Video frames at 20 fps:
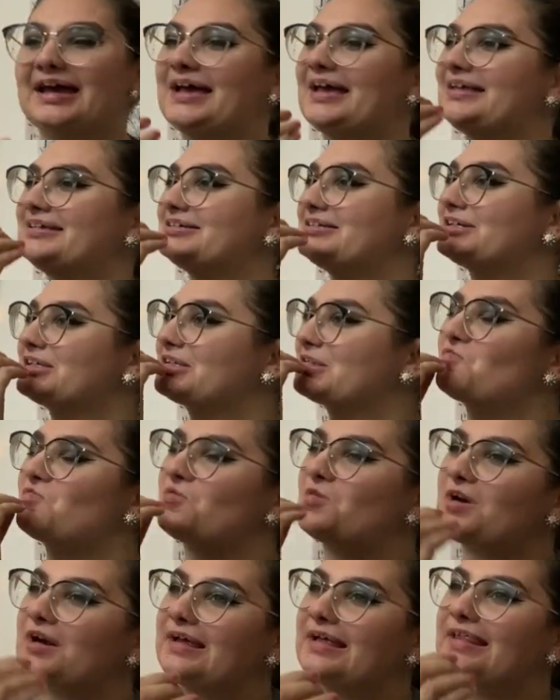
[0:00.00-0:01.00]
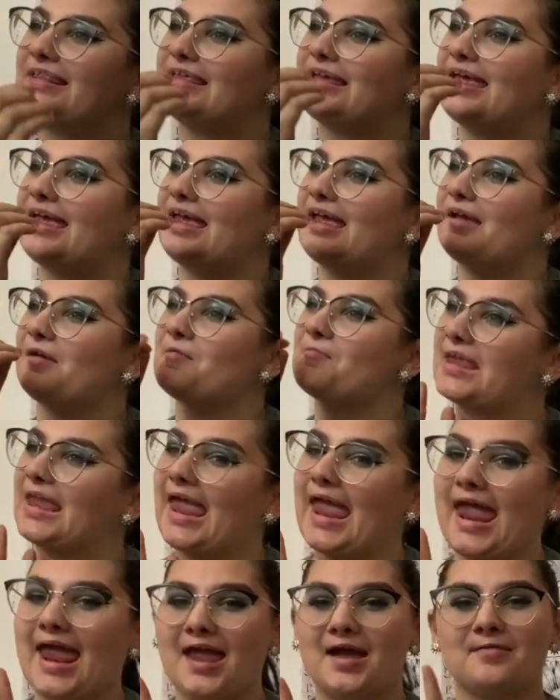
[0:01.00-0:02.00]
is just really
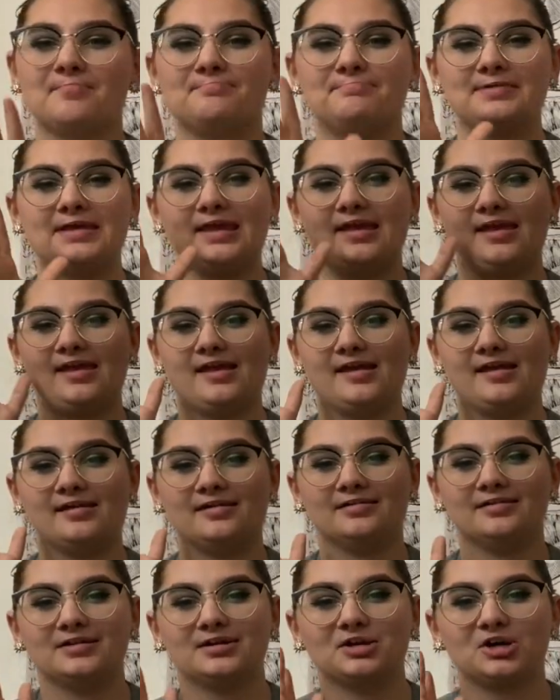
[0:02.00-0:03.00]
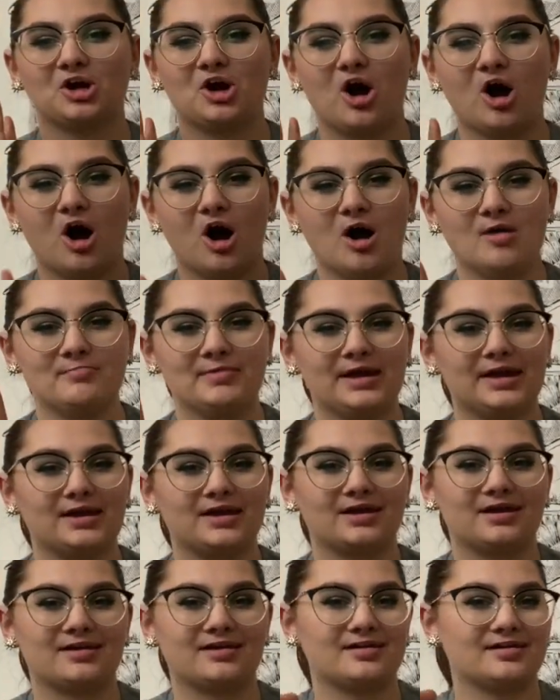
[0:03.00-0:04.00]
campy
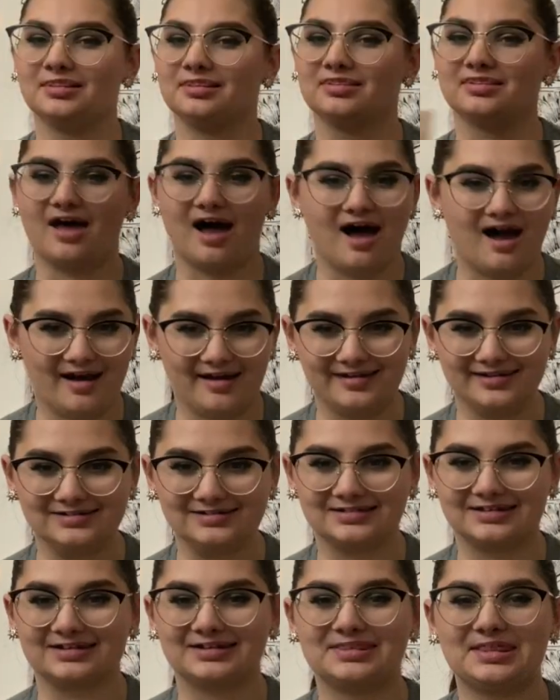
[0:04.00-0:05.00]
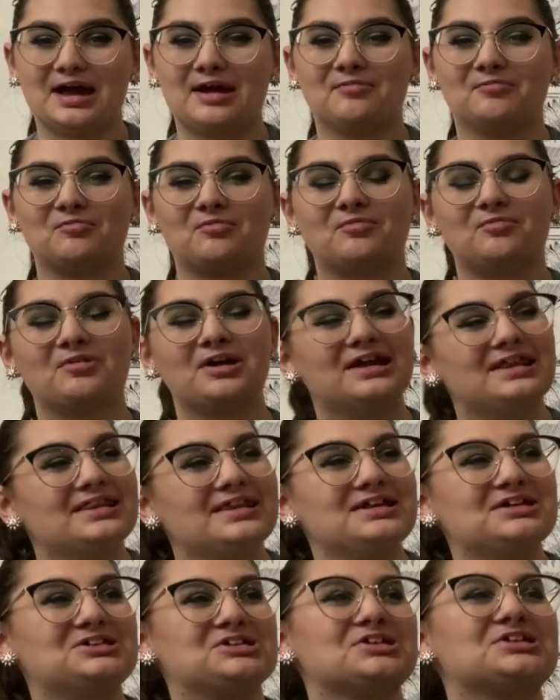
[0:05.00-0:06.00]
comic lines that
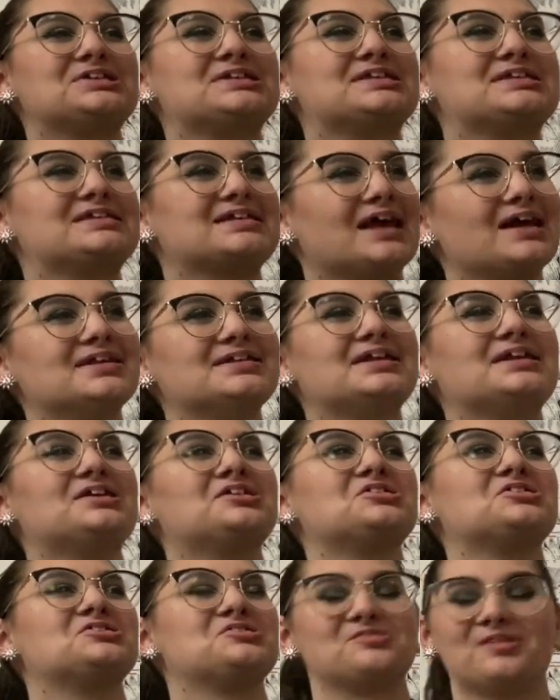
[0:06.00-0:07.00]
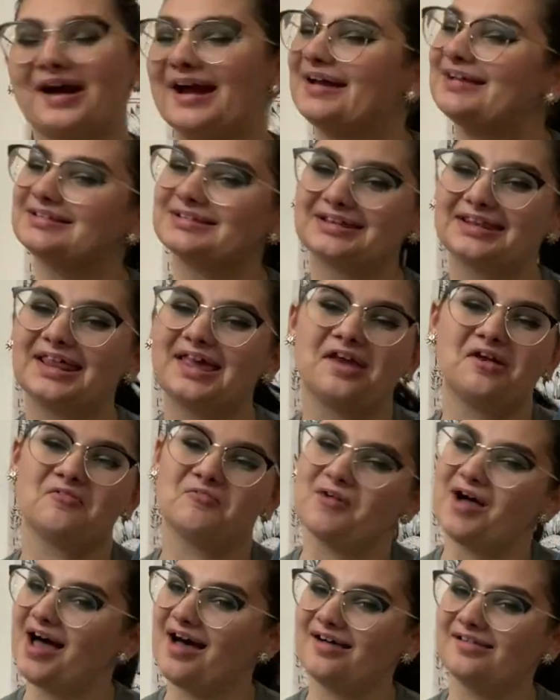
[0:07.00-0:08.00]
really just doesn't translate
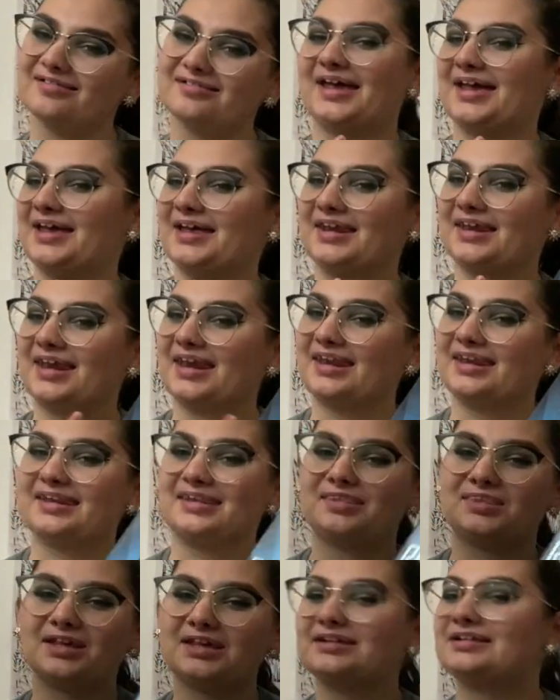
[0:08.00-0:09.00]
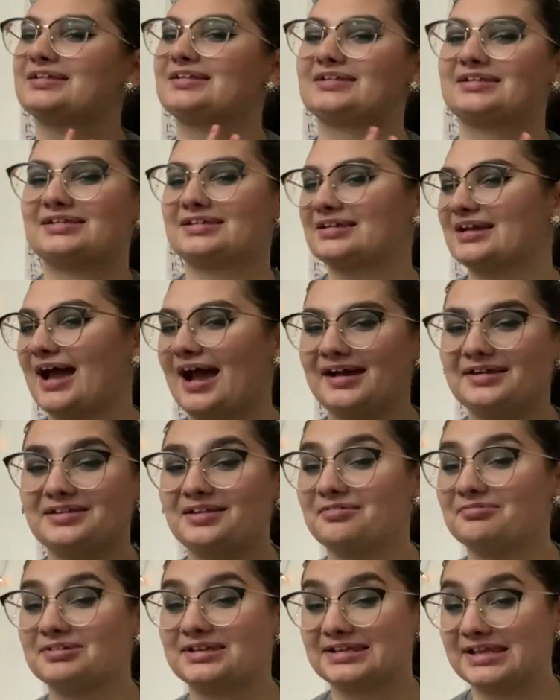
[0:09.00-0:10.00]
well in this kind
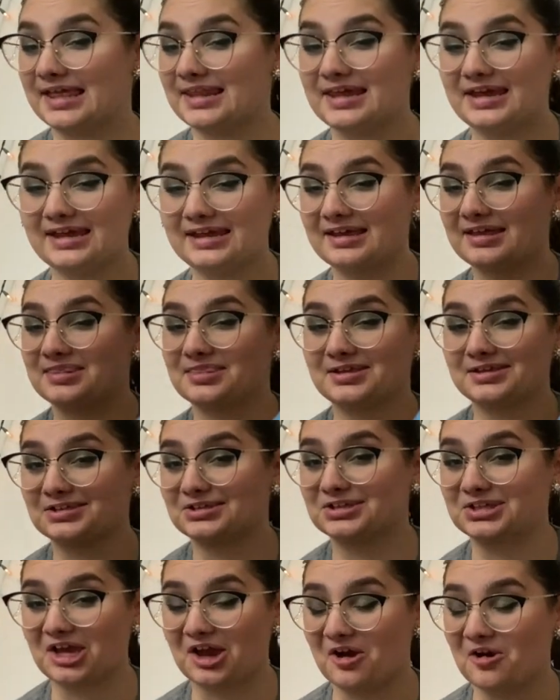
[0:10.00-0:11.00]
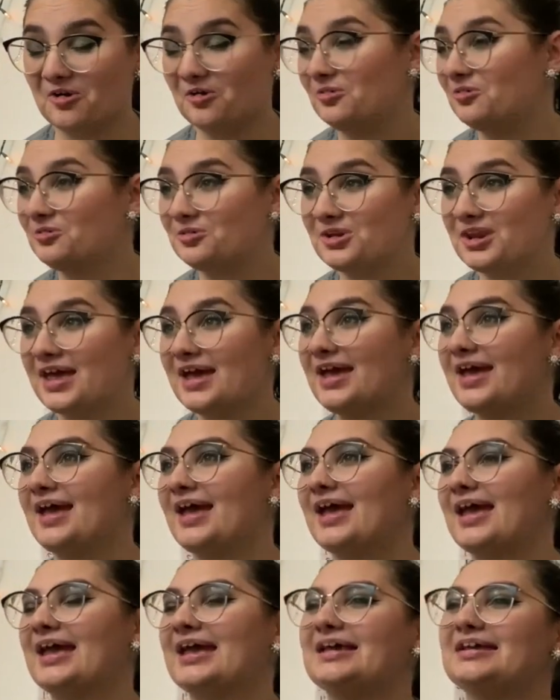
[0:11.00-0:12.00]
of setting, in this tone.
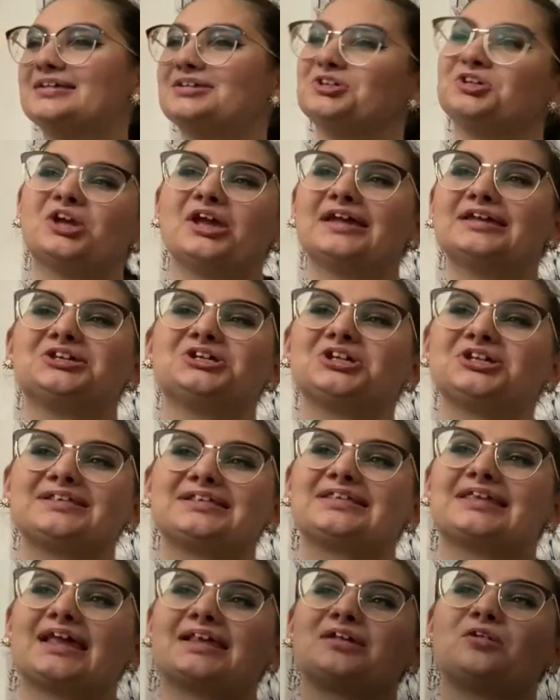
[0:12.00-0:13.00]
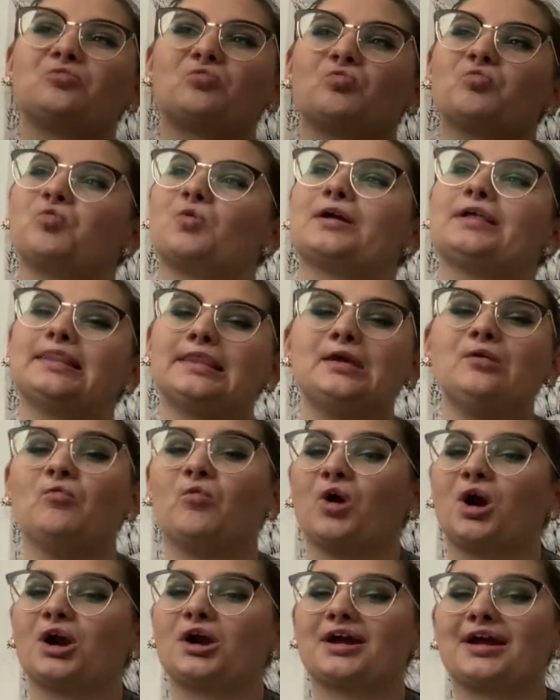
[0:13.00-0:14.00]
It just doesn't really
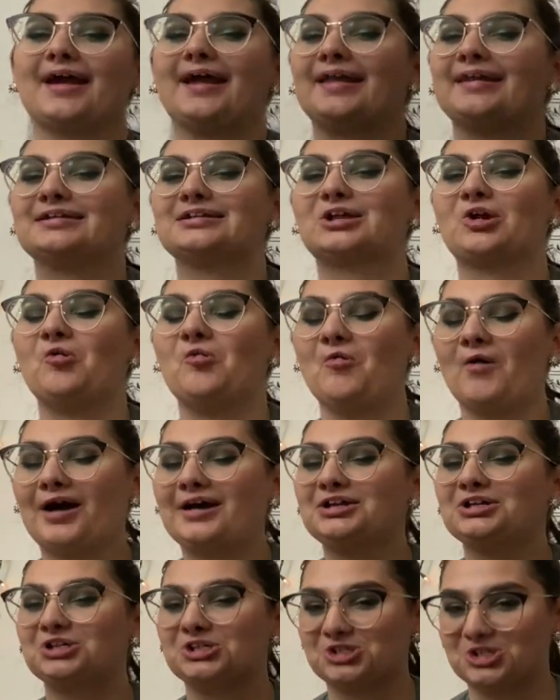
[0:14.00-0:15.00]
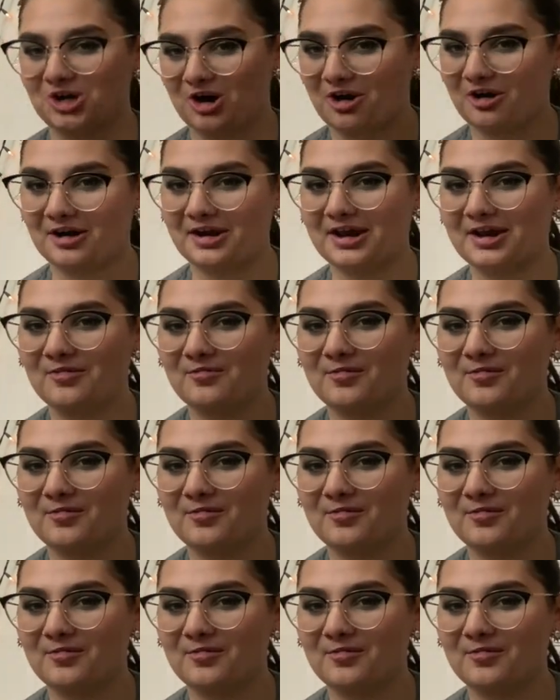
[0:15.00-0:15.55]
work, and it's quite jarring